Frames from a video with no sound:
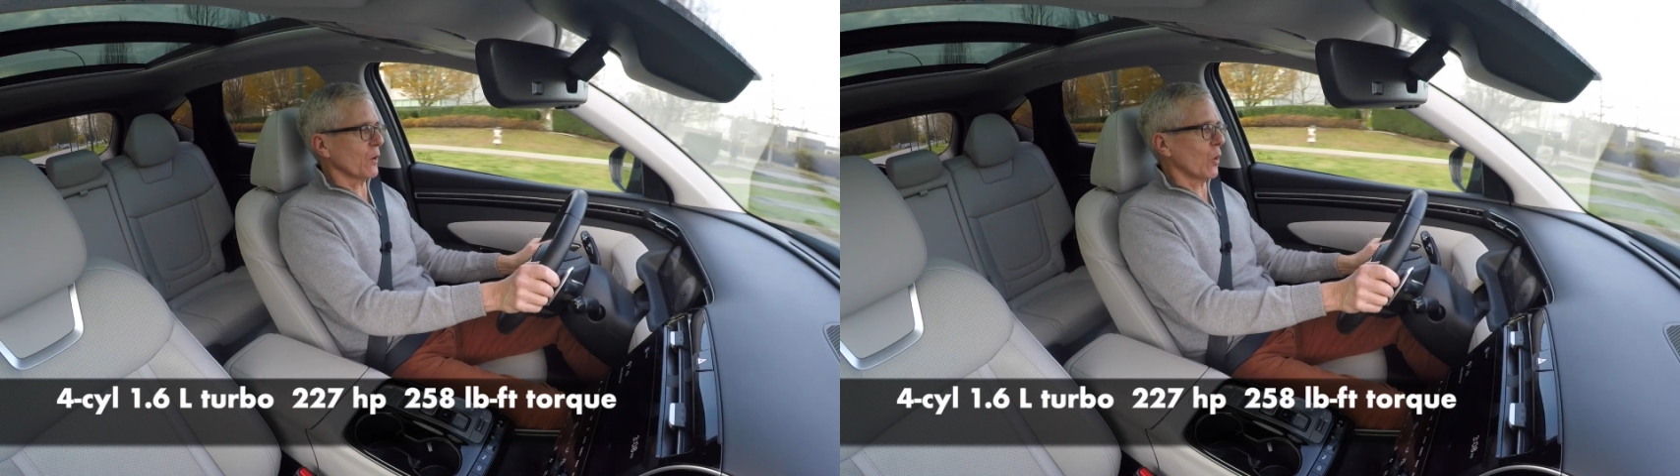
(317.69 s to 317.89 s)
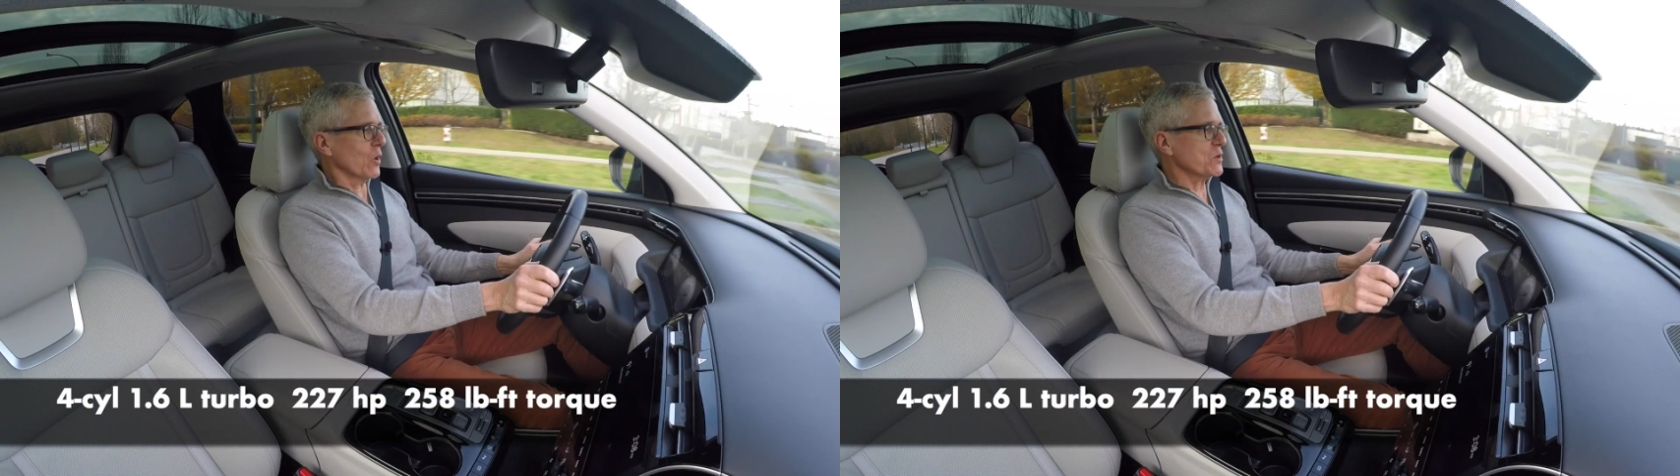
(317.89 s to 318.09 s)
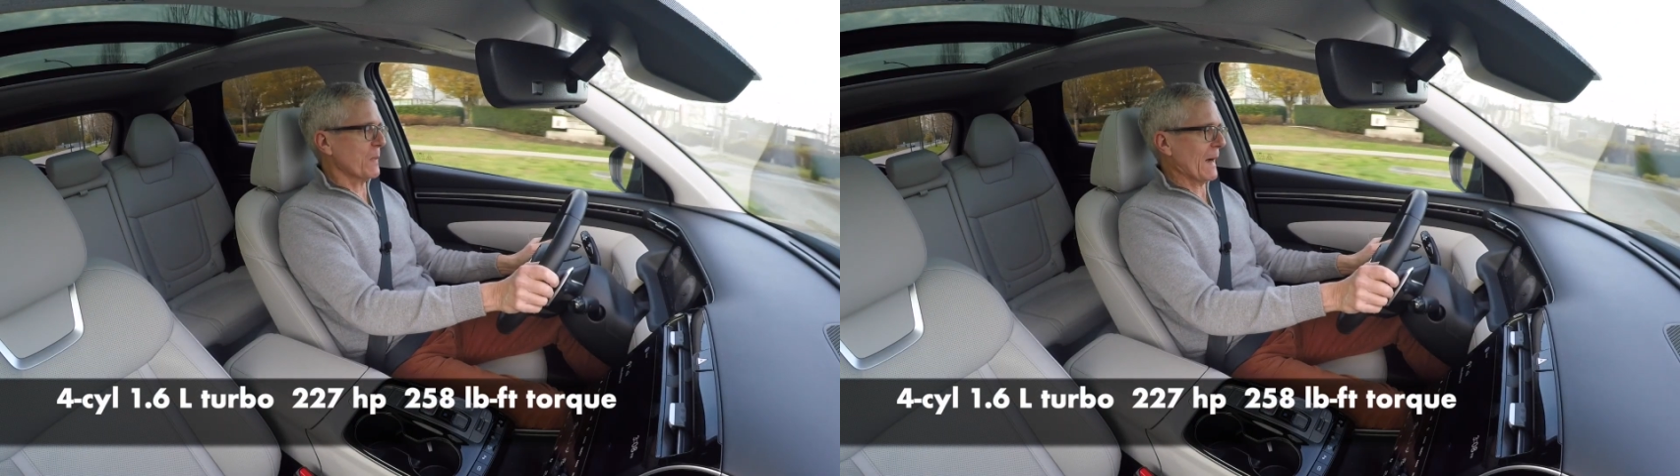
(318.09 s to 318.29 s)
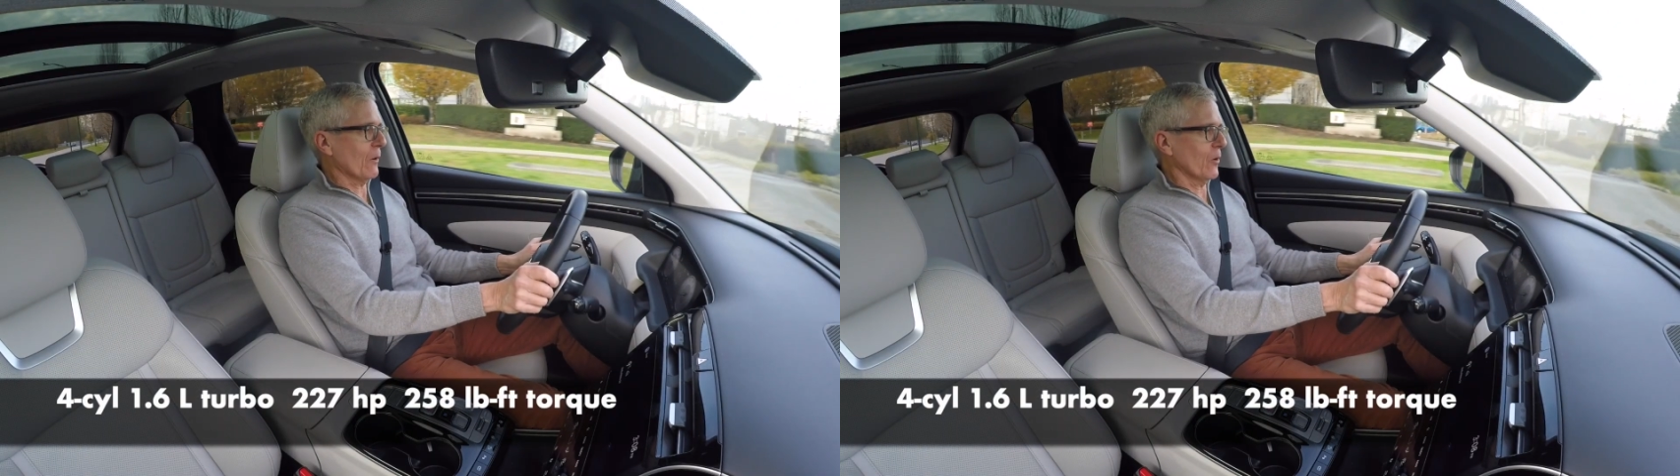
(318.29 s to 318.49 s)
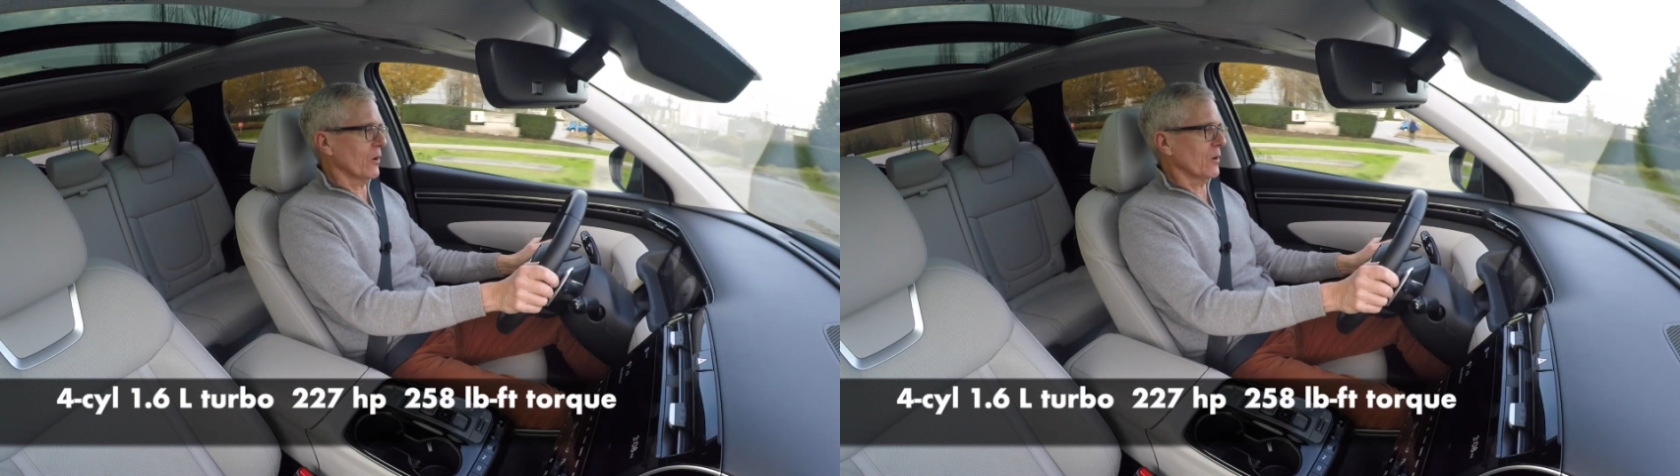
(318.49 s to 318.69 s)

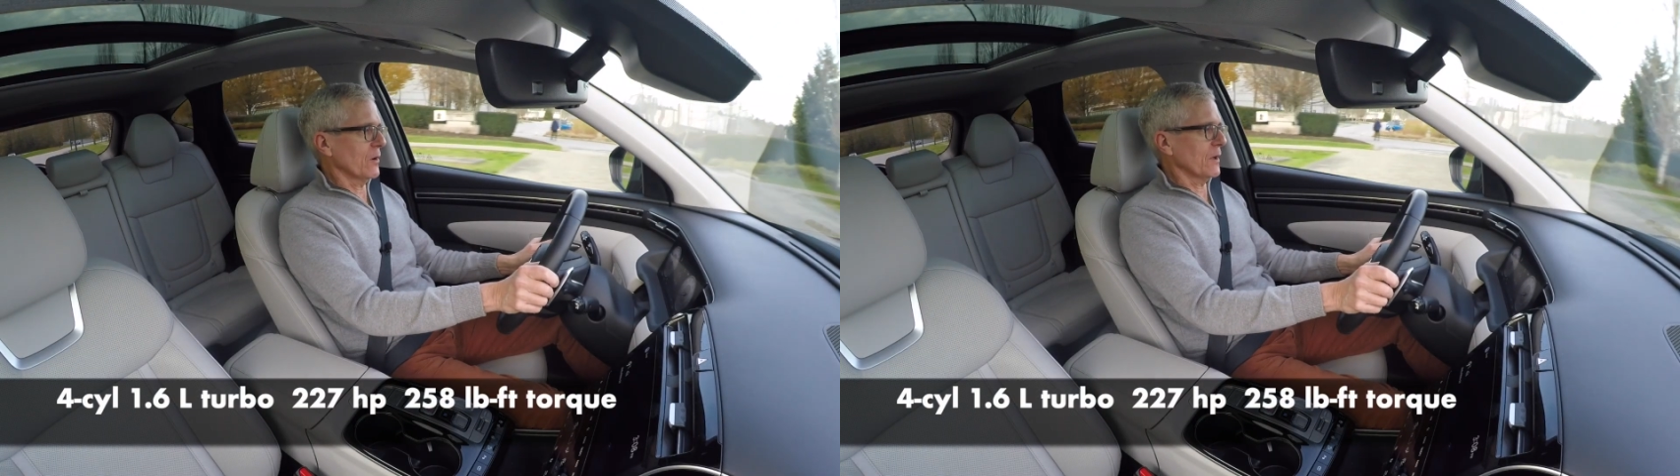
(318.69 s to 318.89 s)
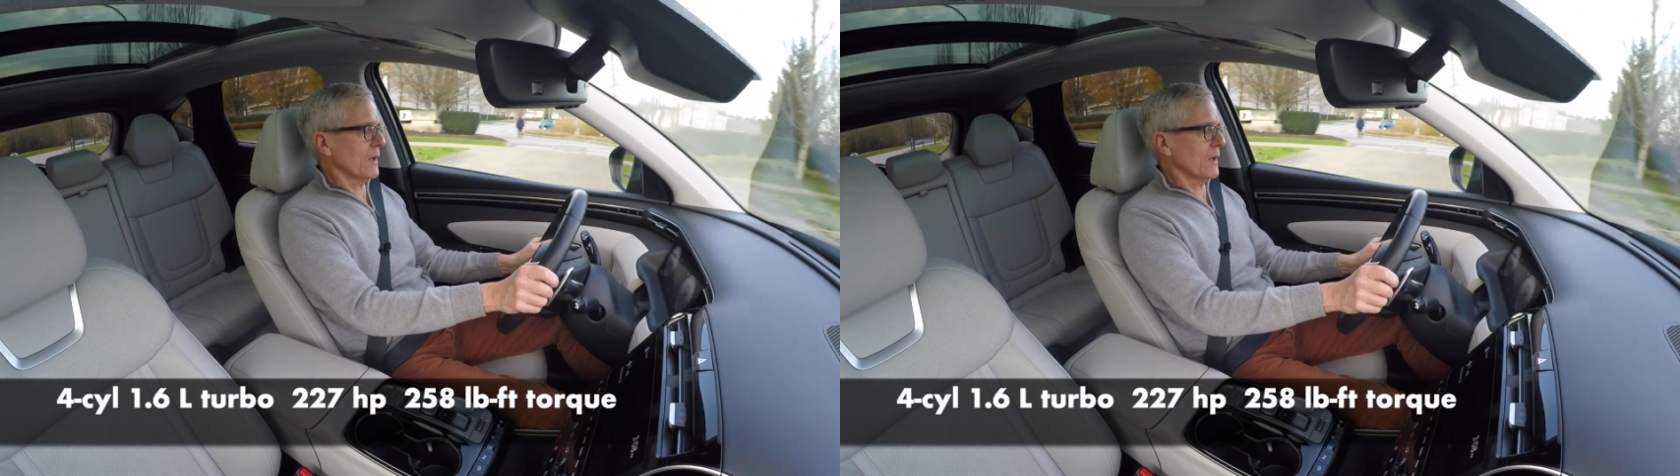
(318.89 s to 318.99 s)
horsepower,